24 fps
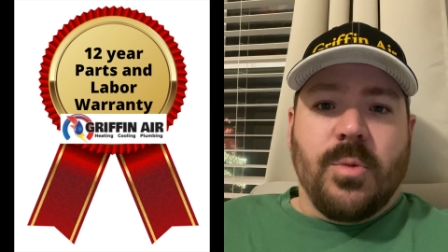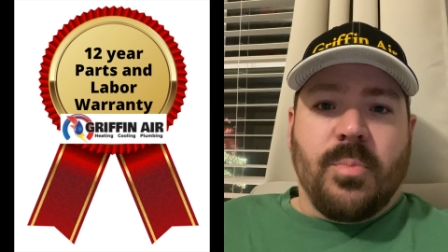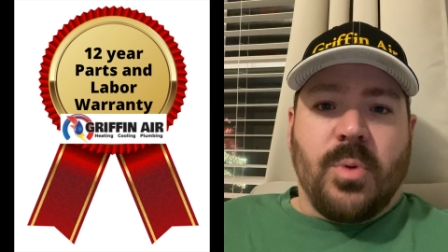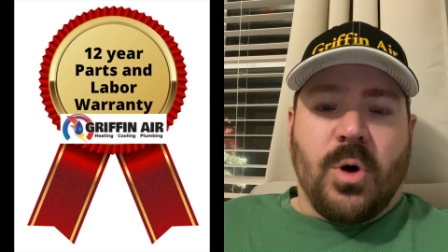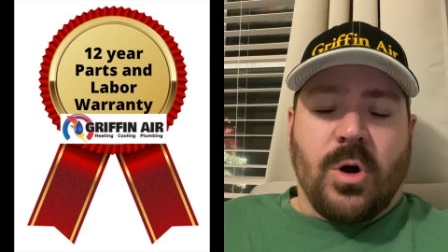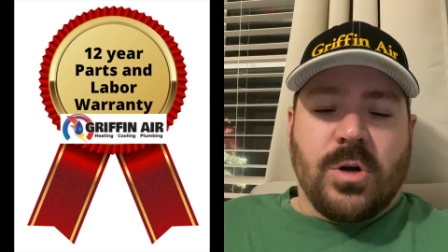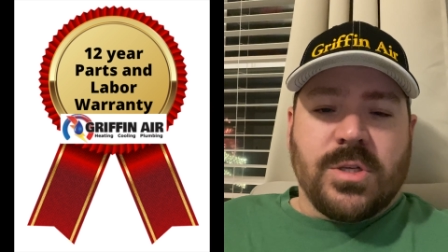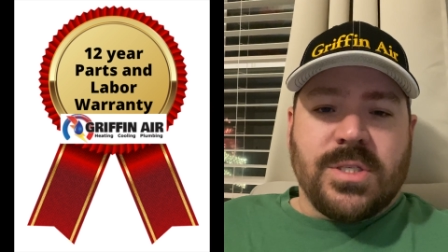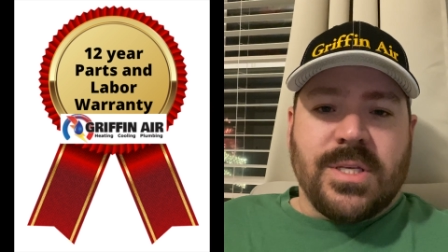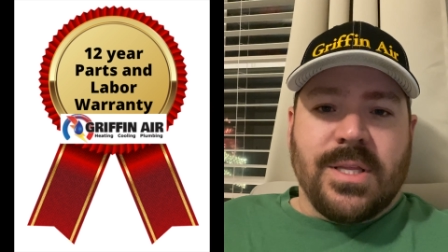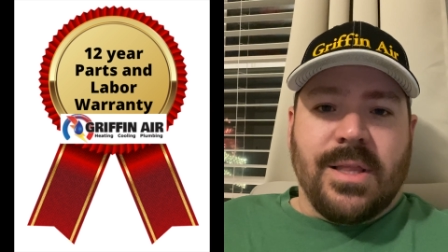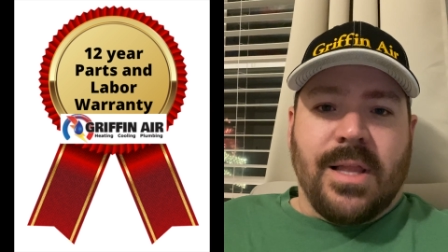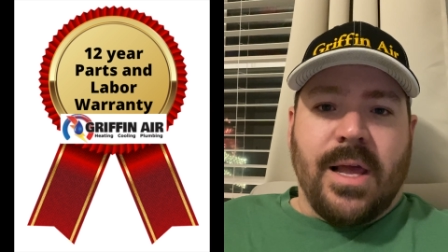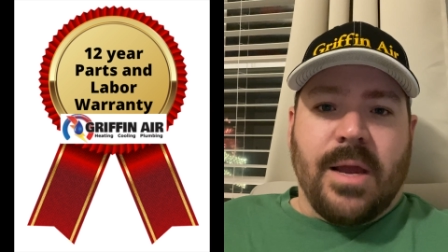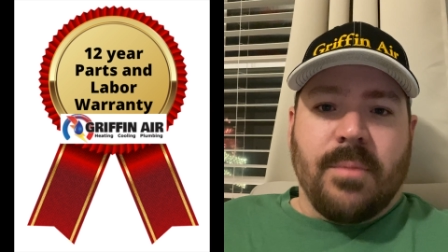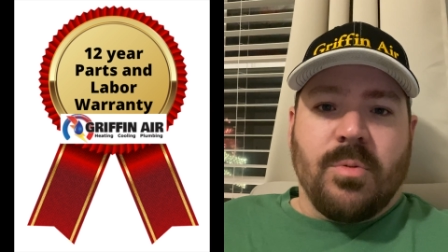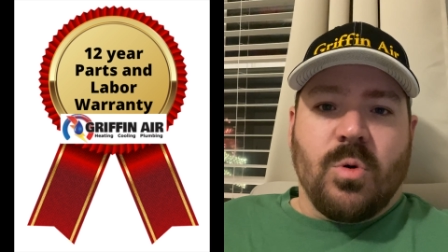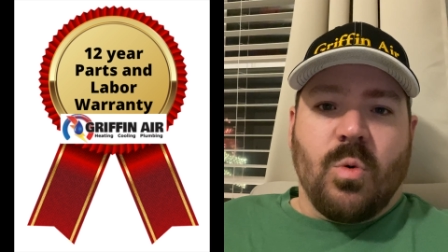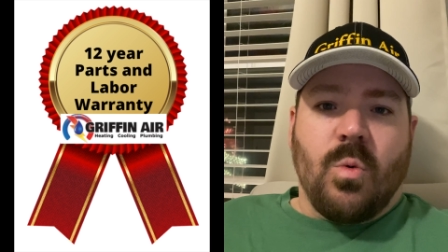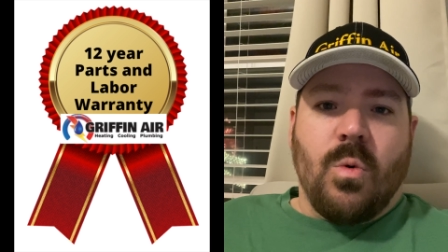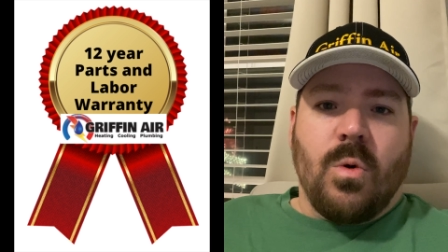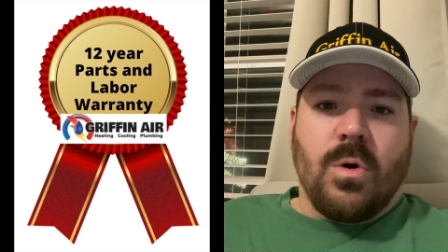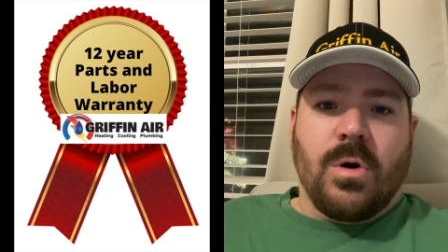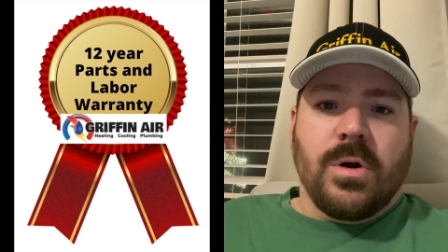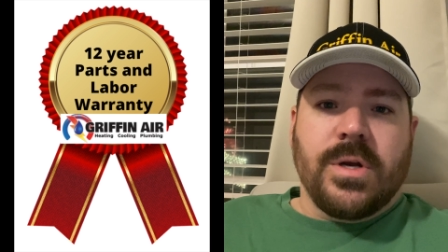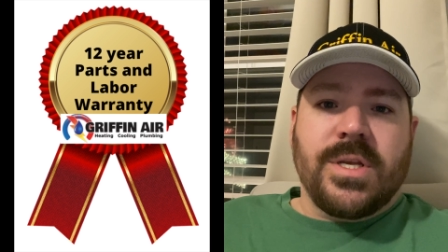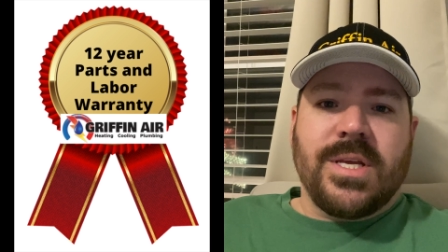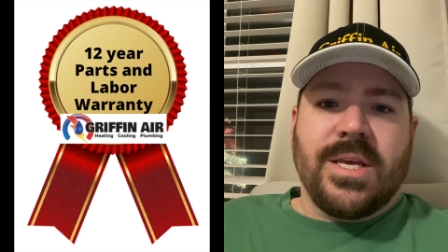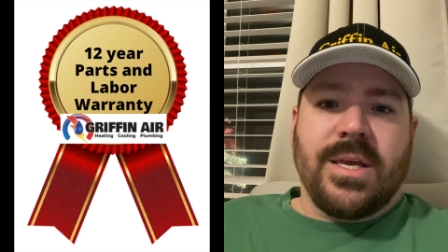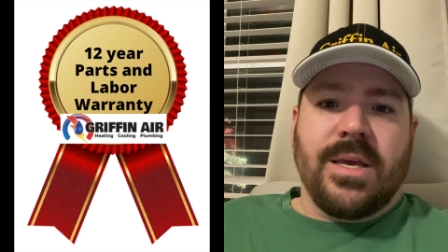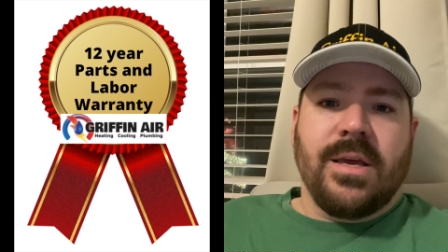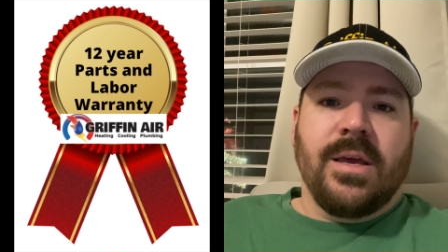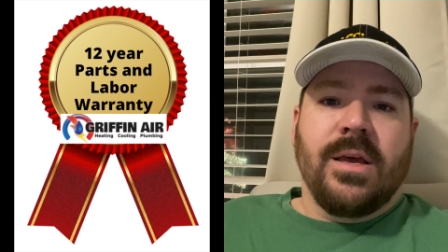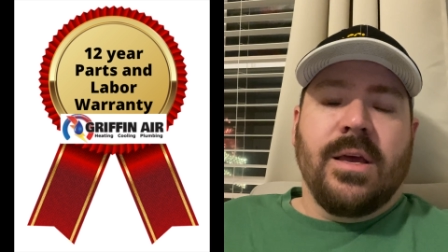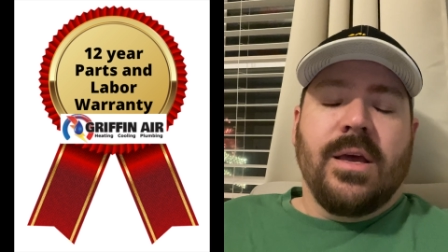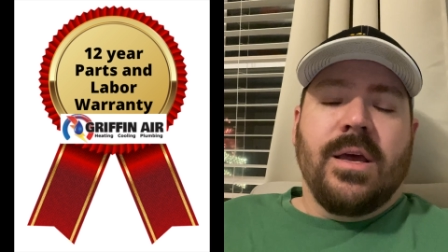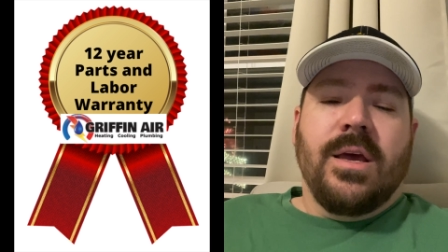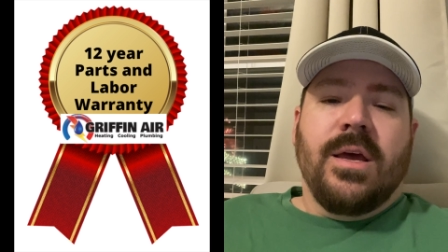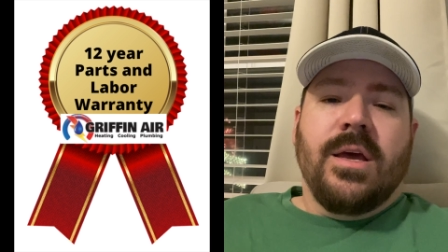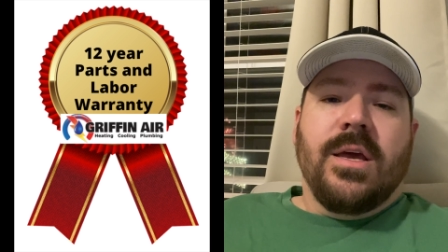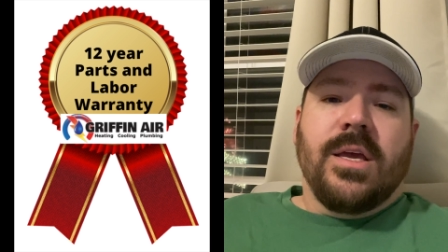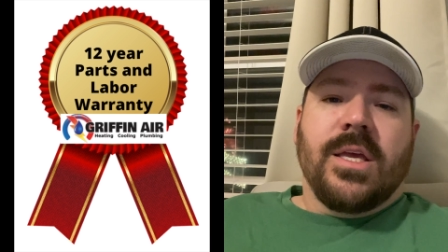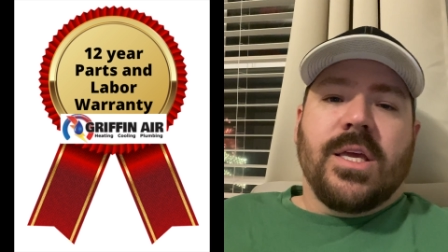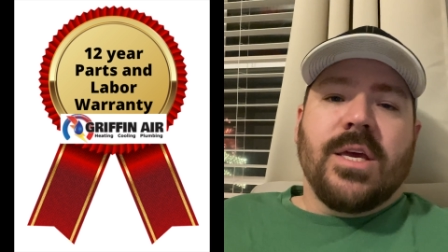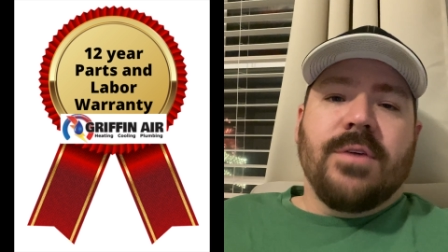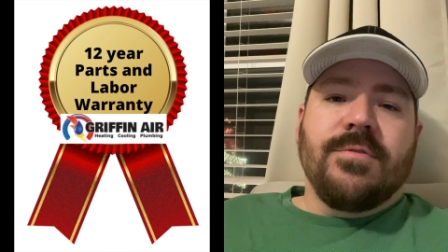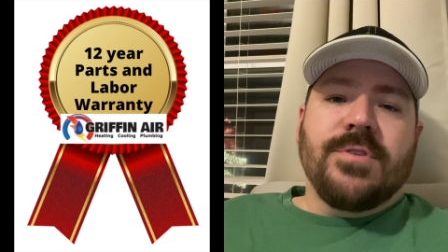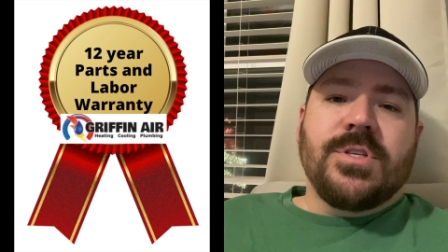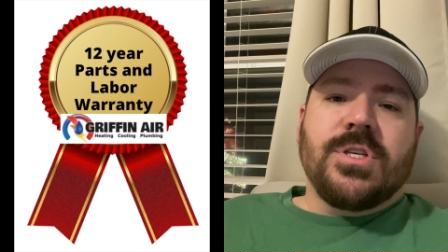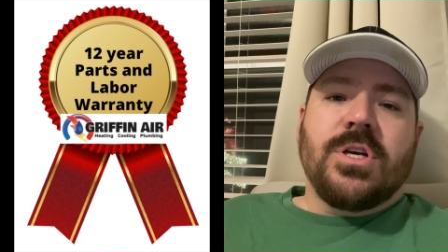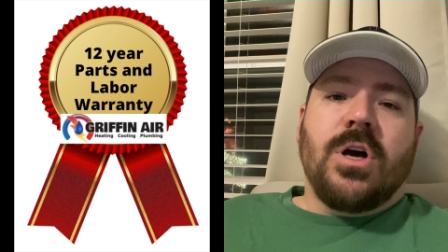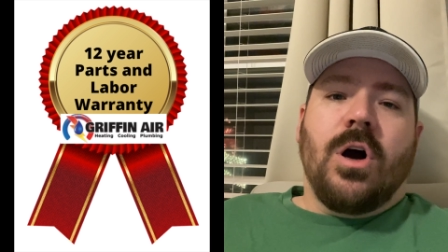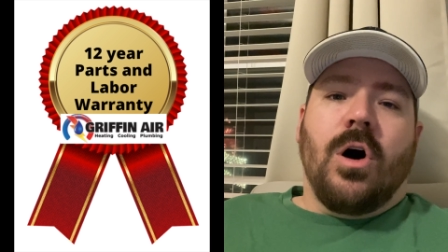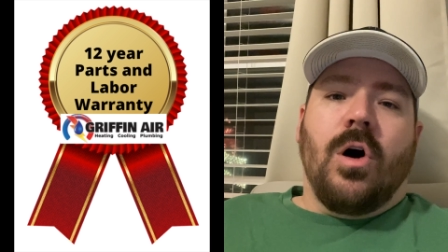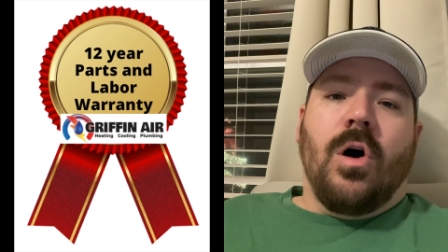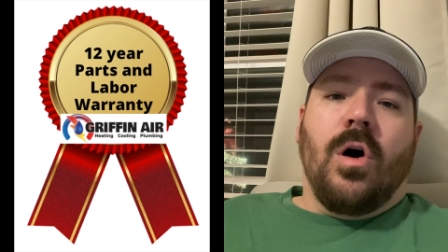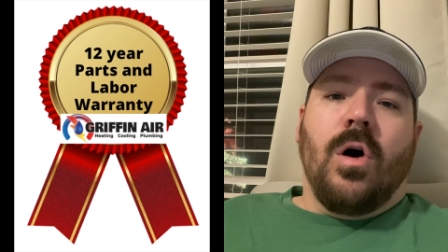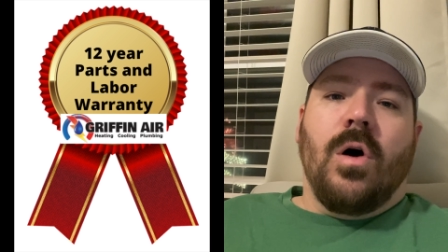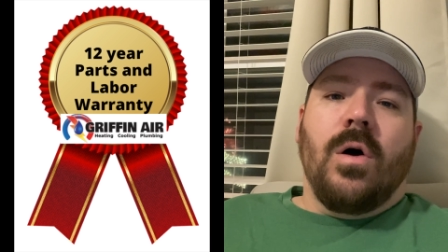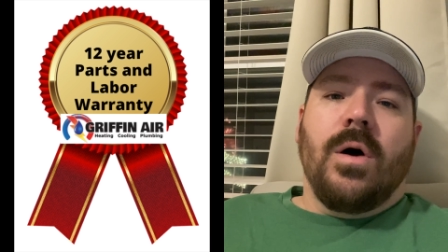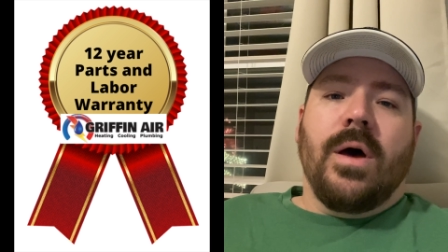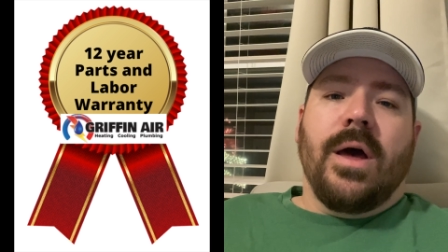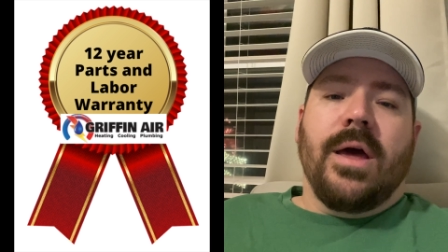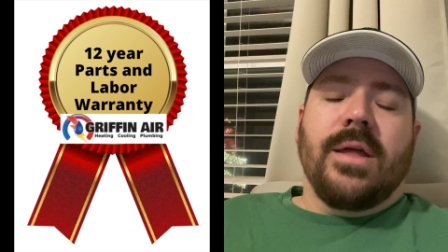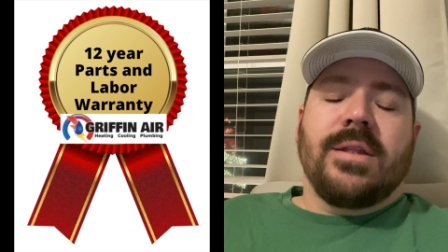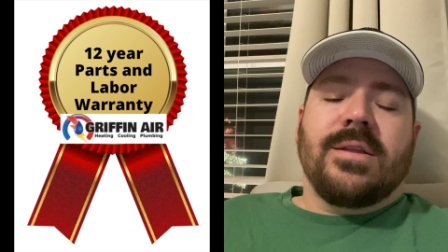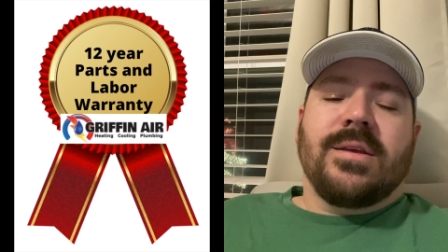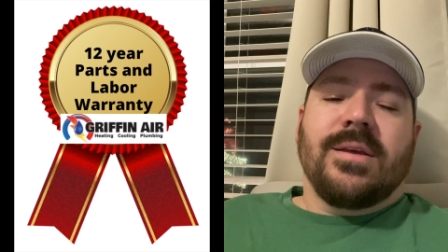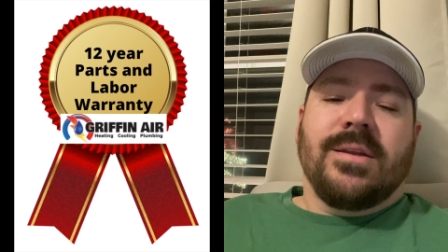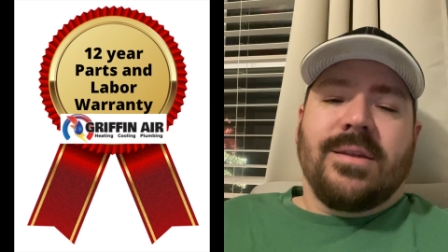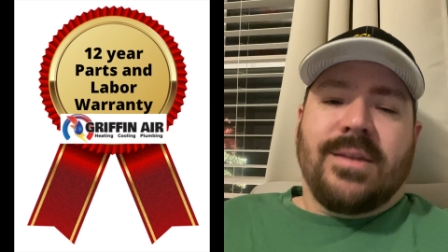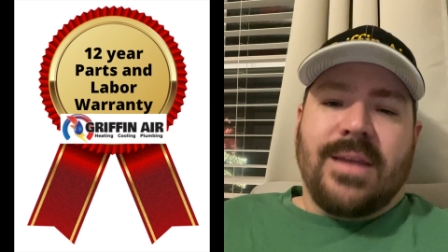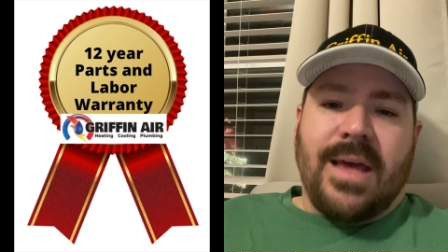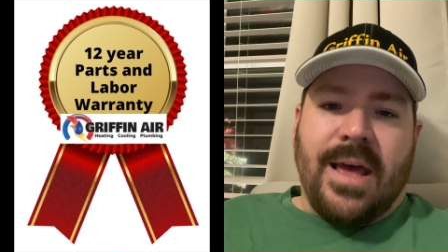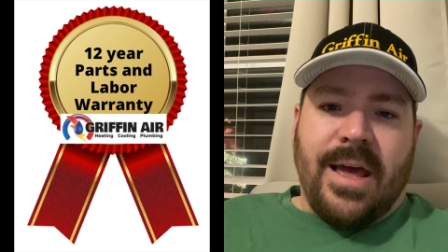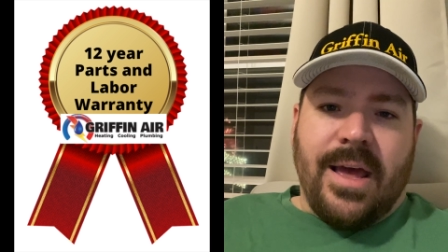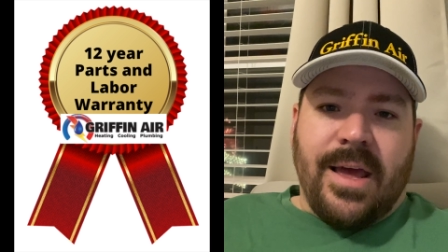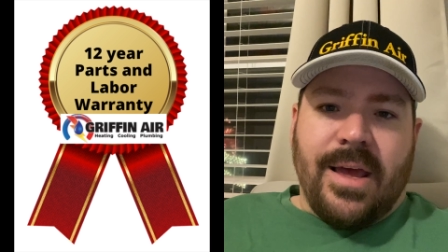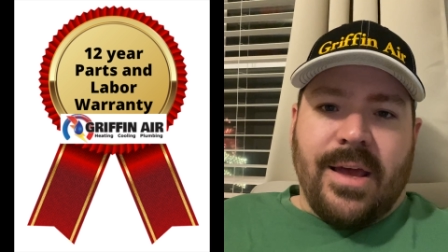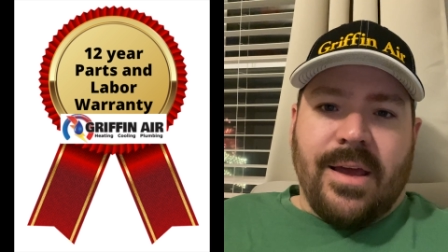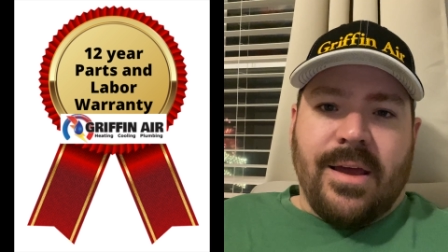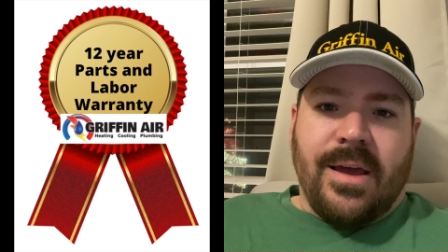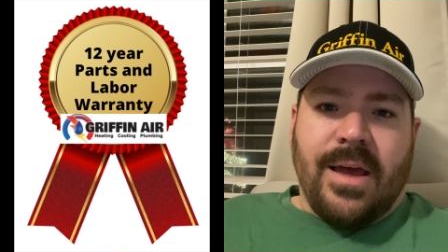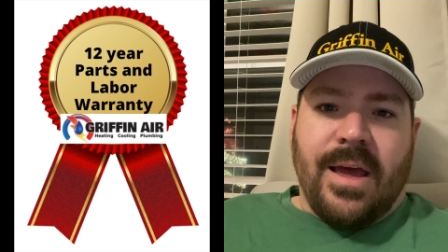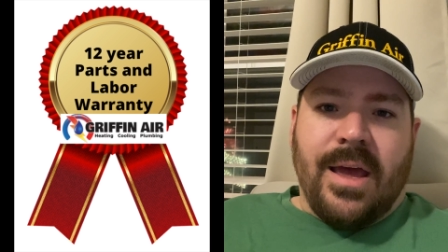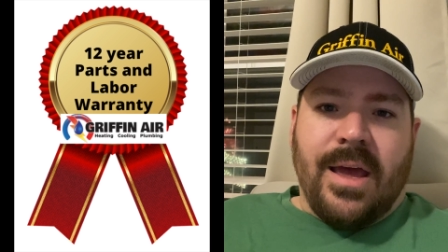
parts and labor warranty. Give us a call today,